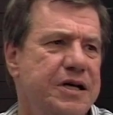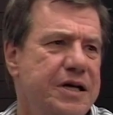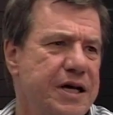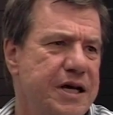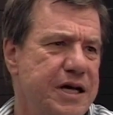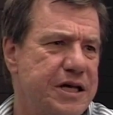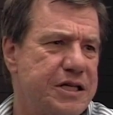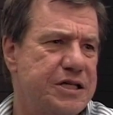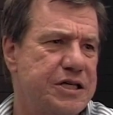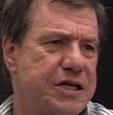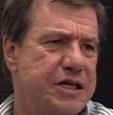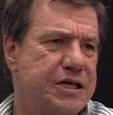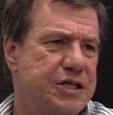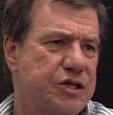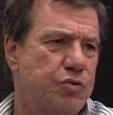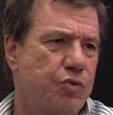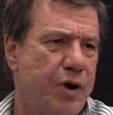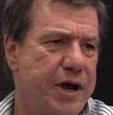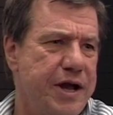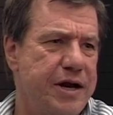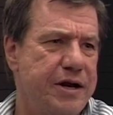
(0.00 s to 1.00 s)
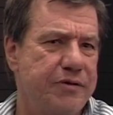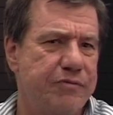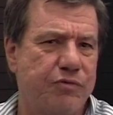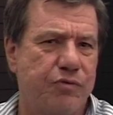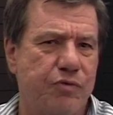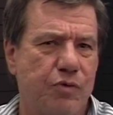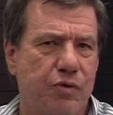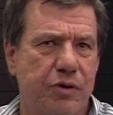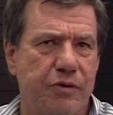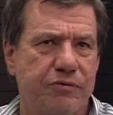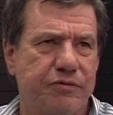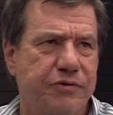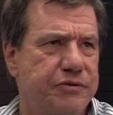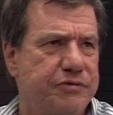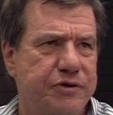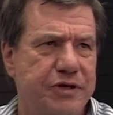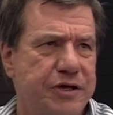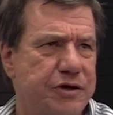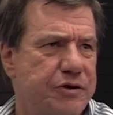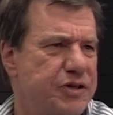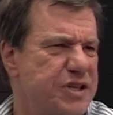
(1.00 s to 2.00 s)
It's rated for
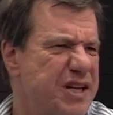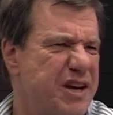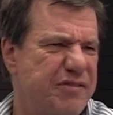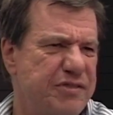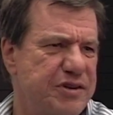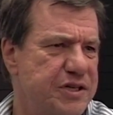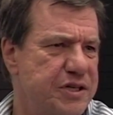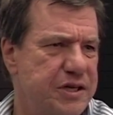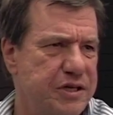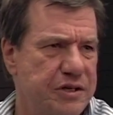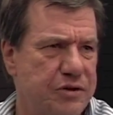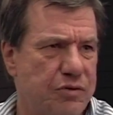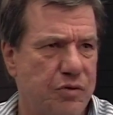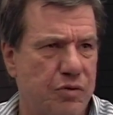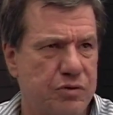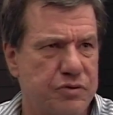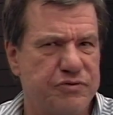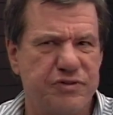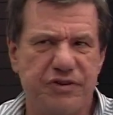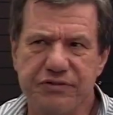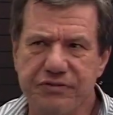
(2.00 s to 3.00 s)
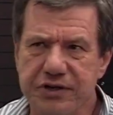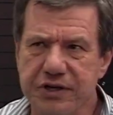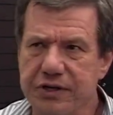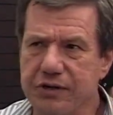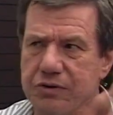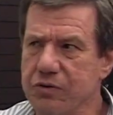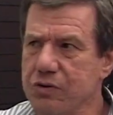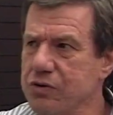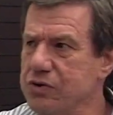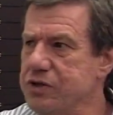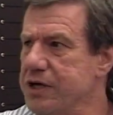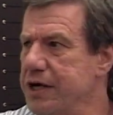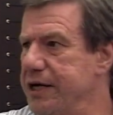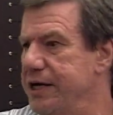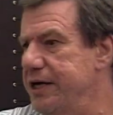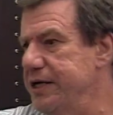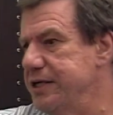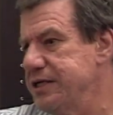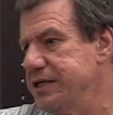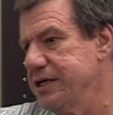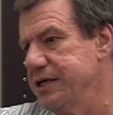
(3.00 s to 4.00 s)
15 or 17-year-olds, 15-year-olds, I
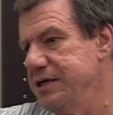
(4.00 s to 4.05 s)
guess.